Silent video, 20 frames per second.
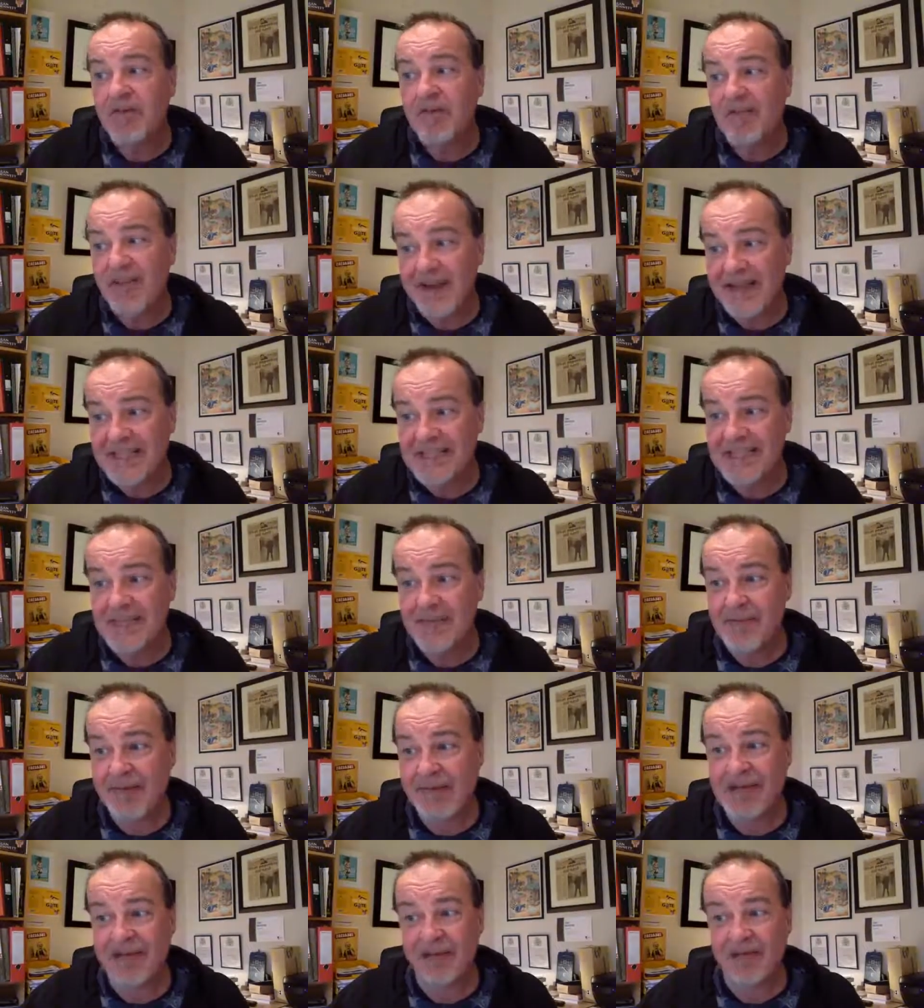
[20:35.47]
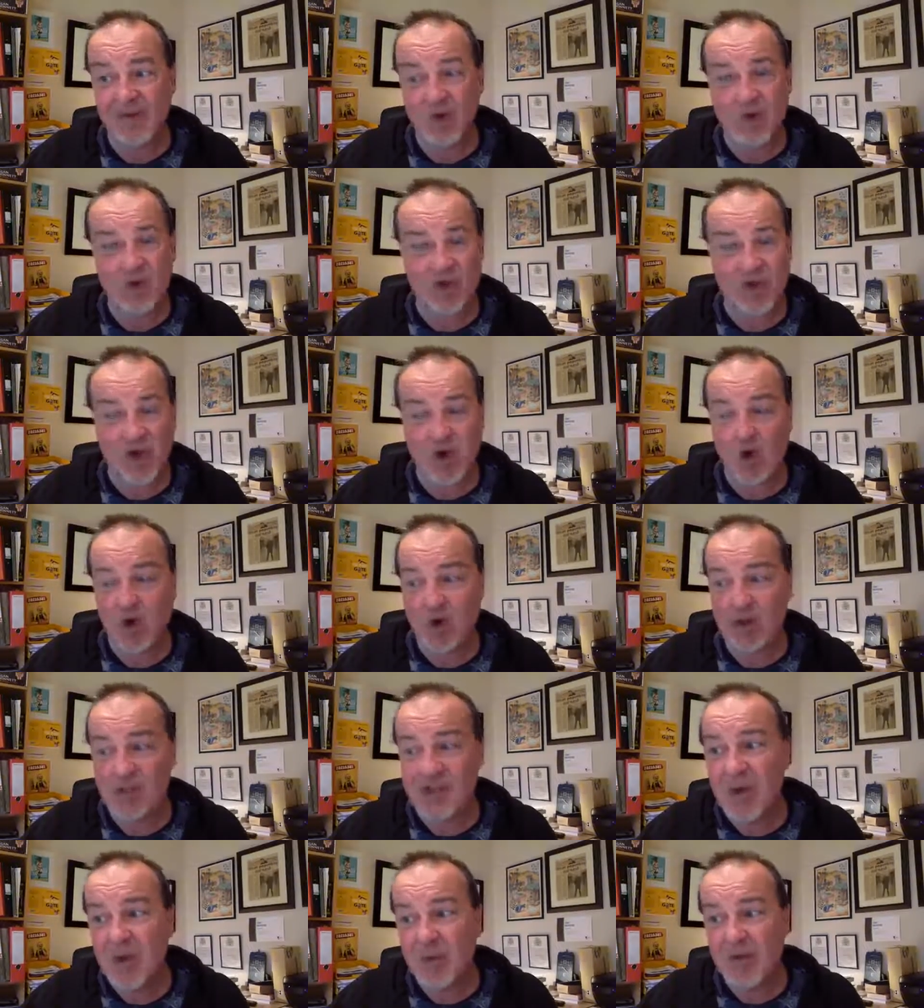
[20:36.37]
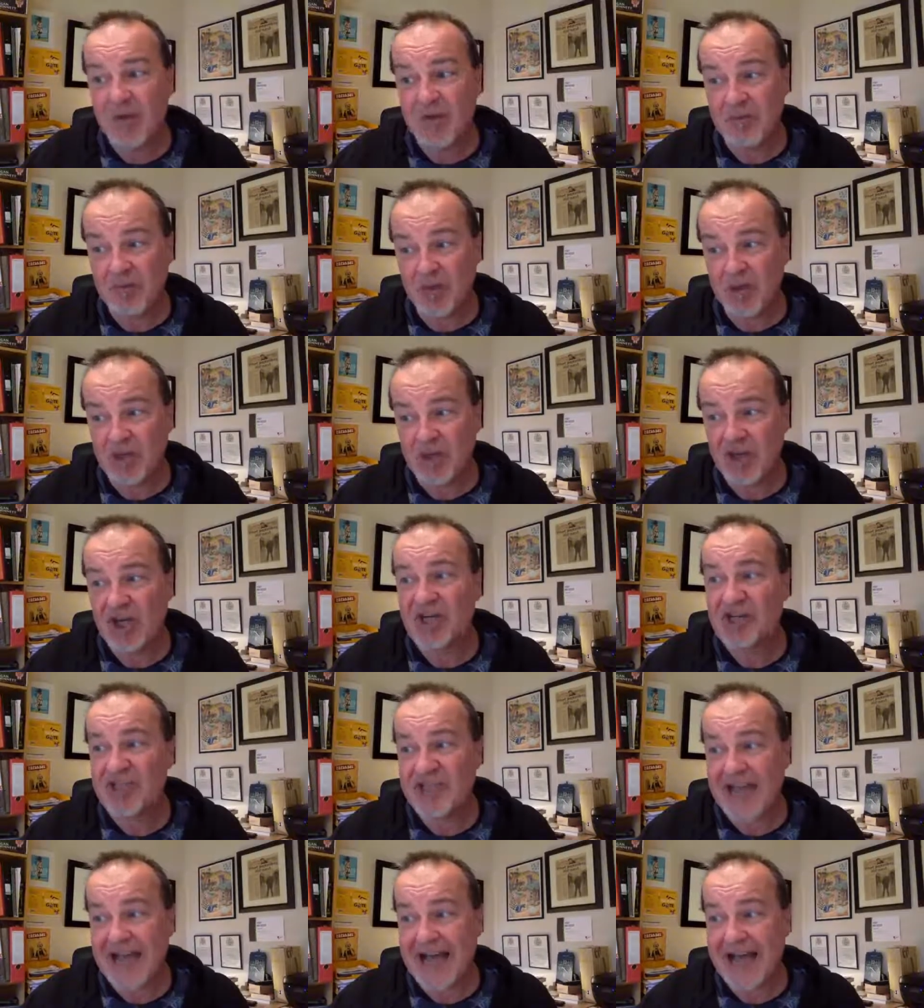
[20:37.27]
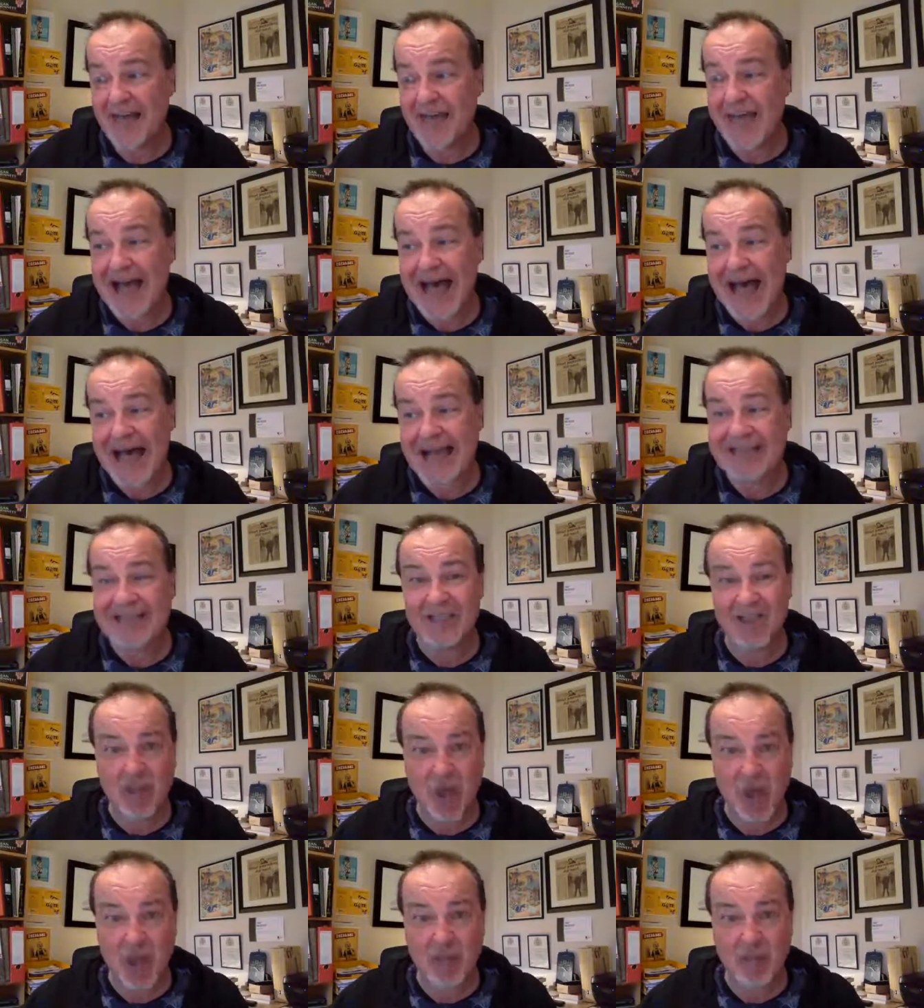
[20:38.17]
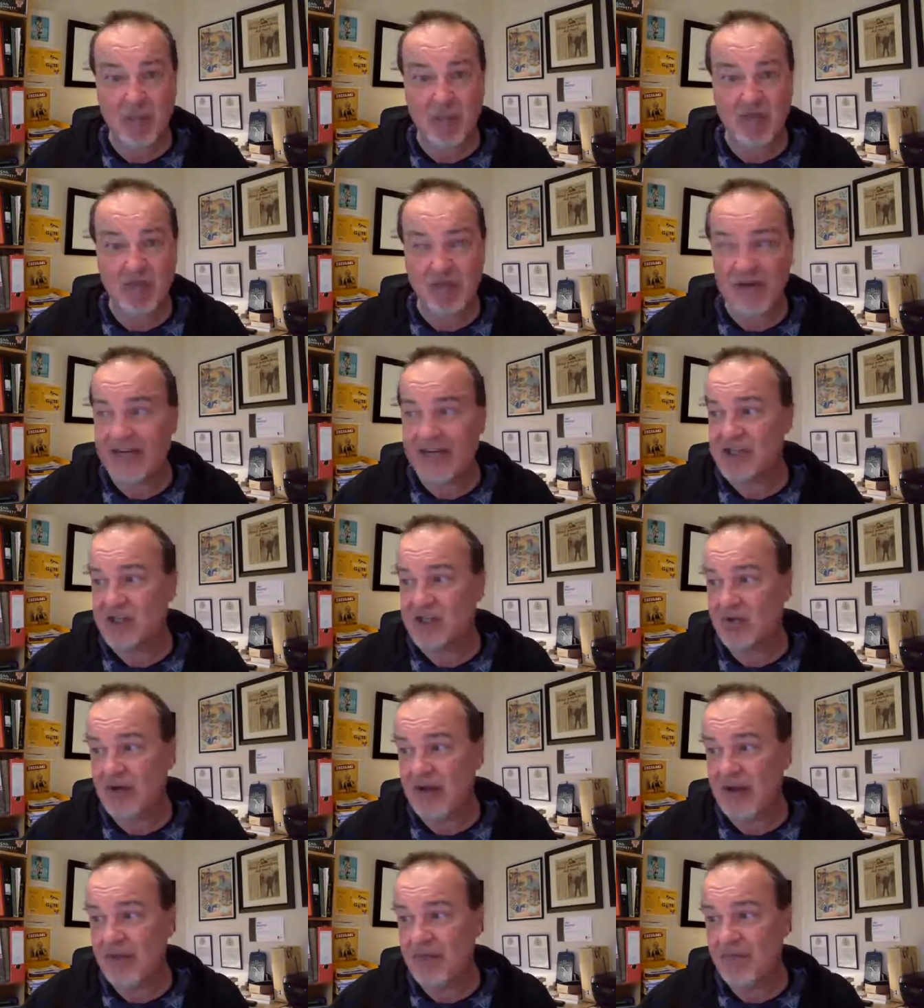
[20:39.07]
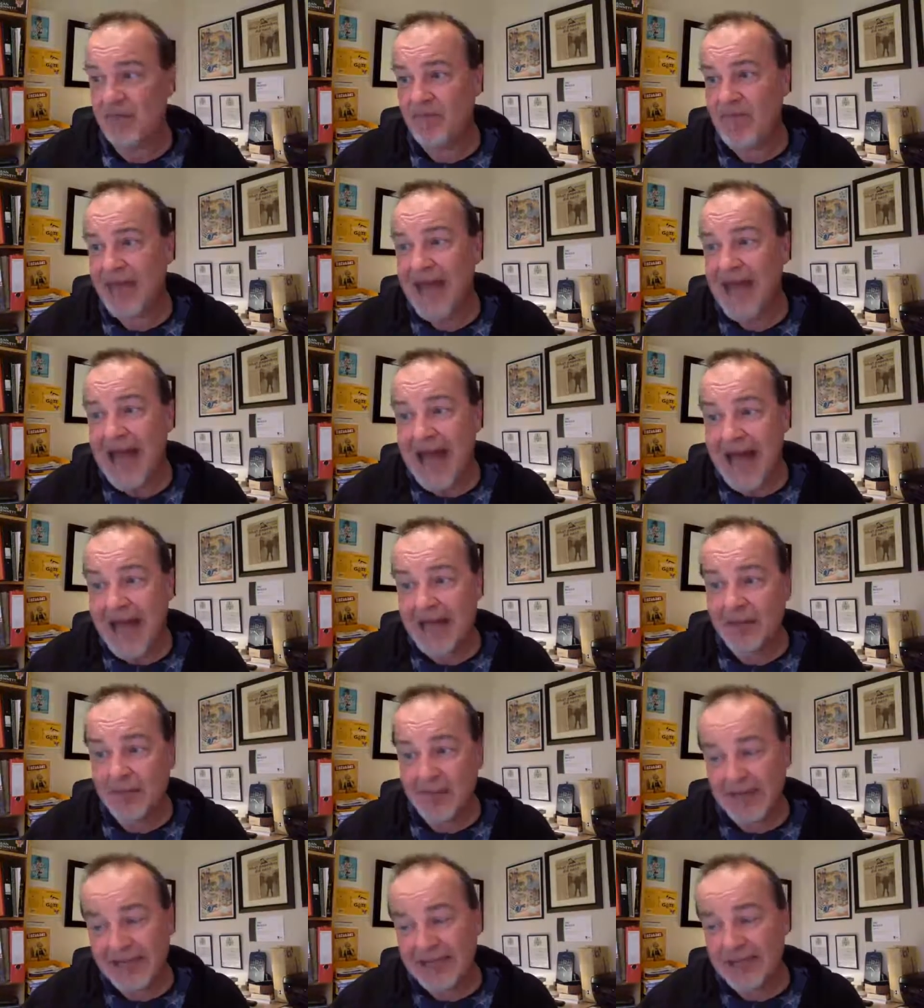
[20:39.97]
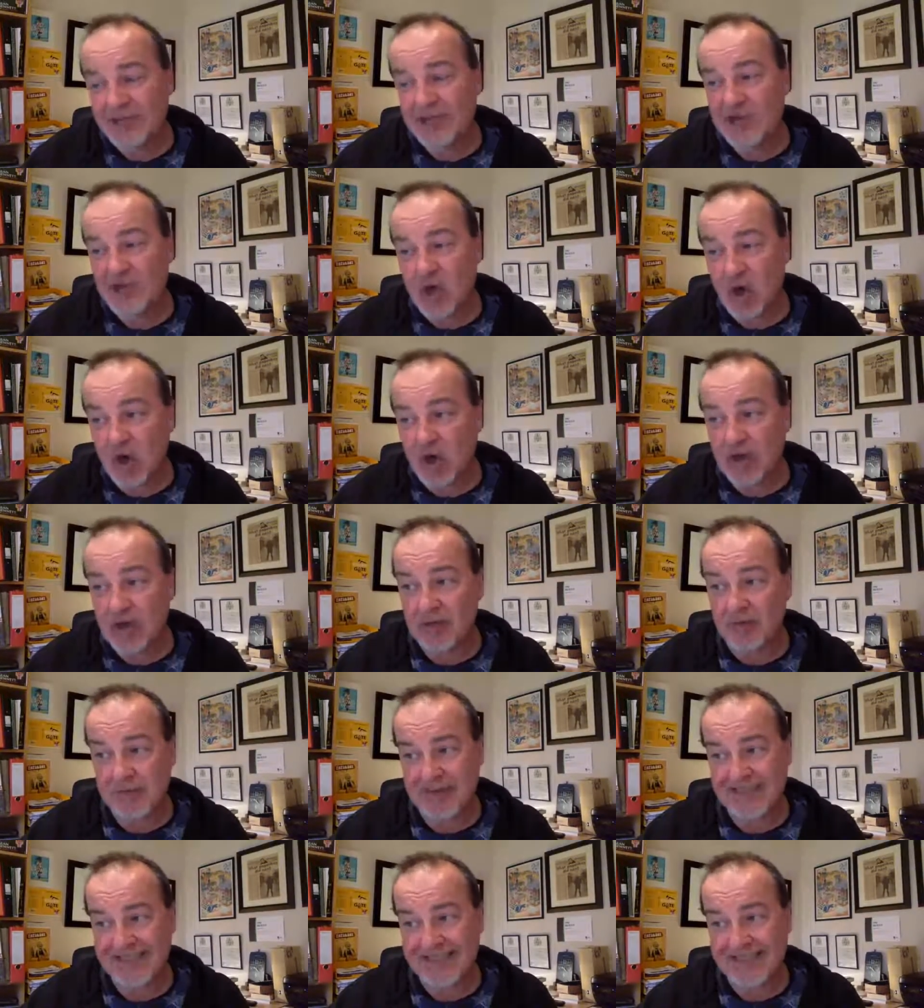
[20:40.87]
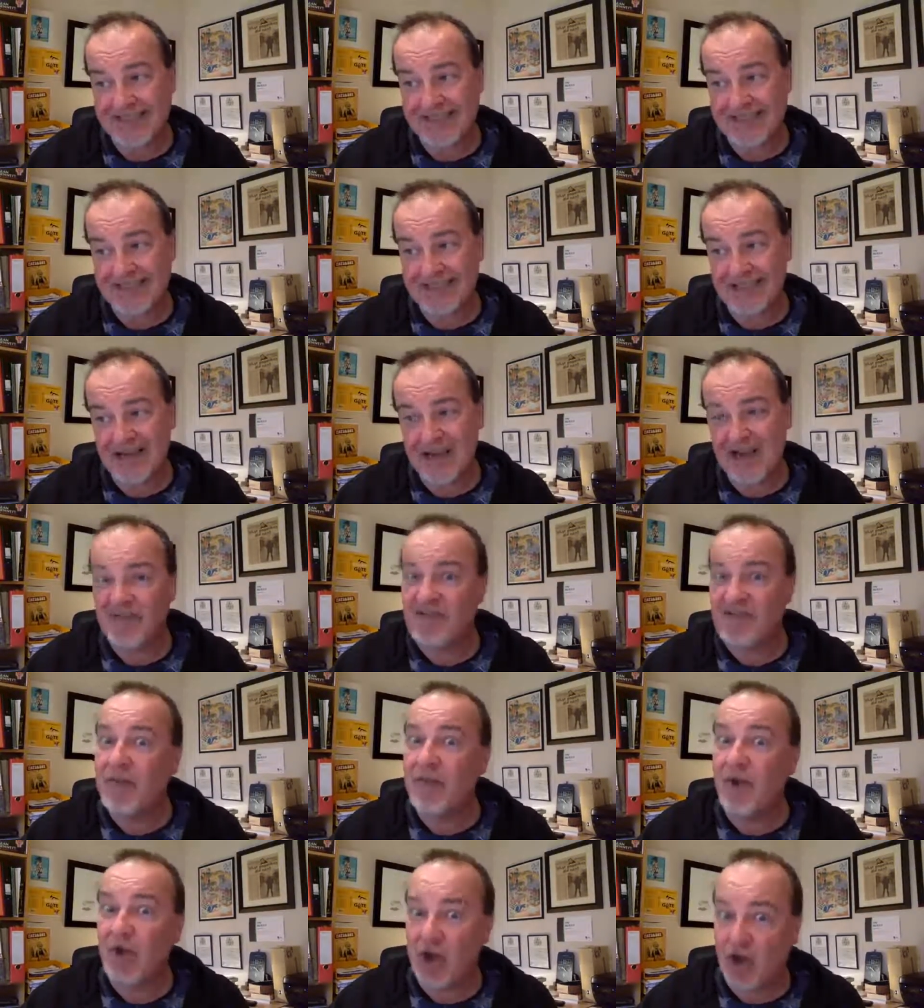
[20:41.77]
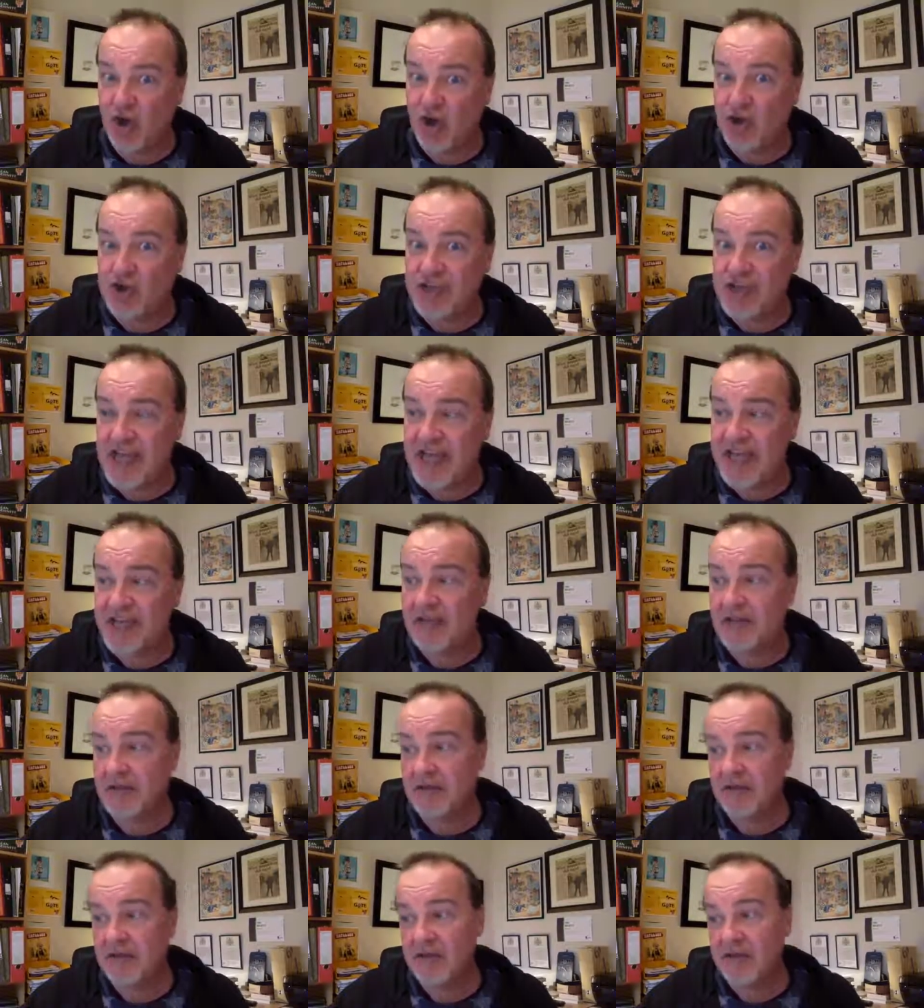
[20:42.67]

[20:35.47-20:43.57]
Freshly baked fruit scones with butter, jam, and a dollop of fresh cream, and a plate of chocolate biscuits from a good tin,